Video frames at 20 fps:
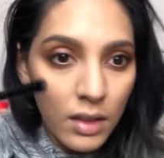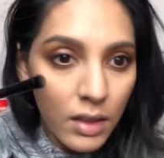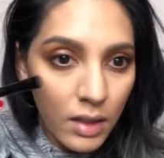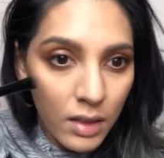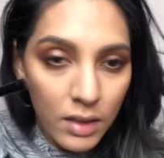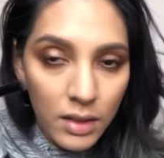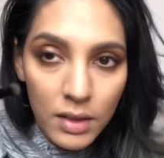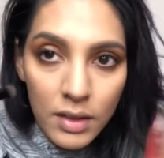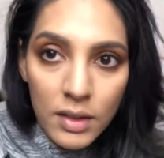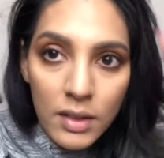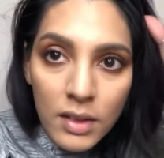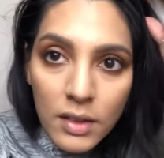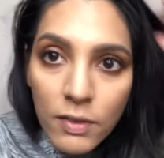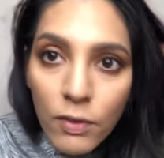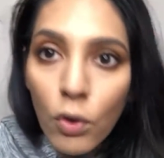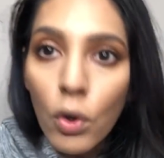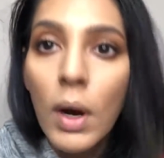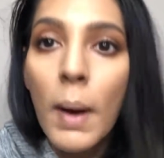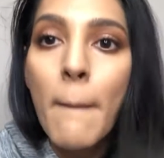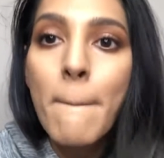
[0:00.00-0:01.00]
And this is
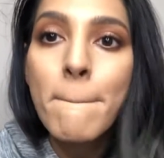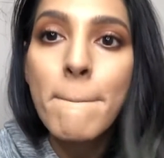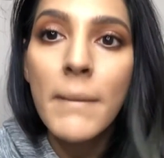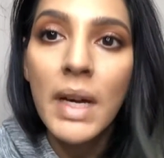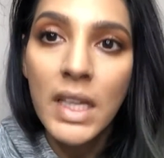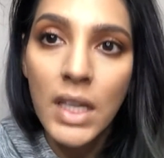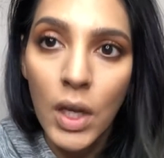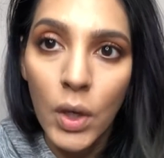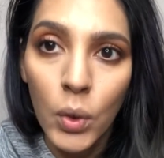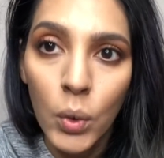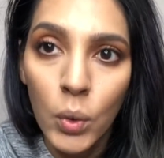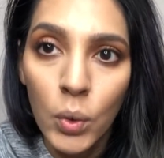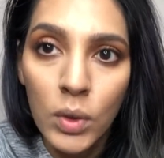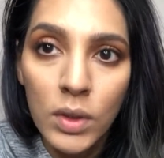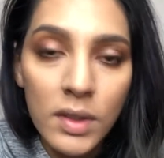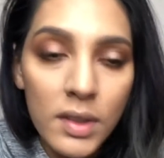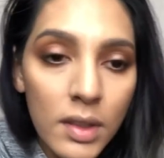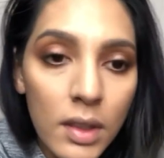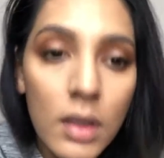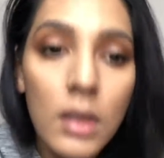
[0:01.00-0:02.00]
for my
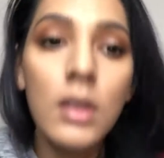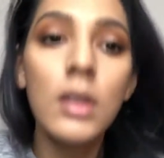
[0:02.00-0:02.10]
nose.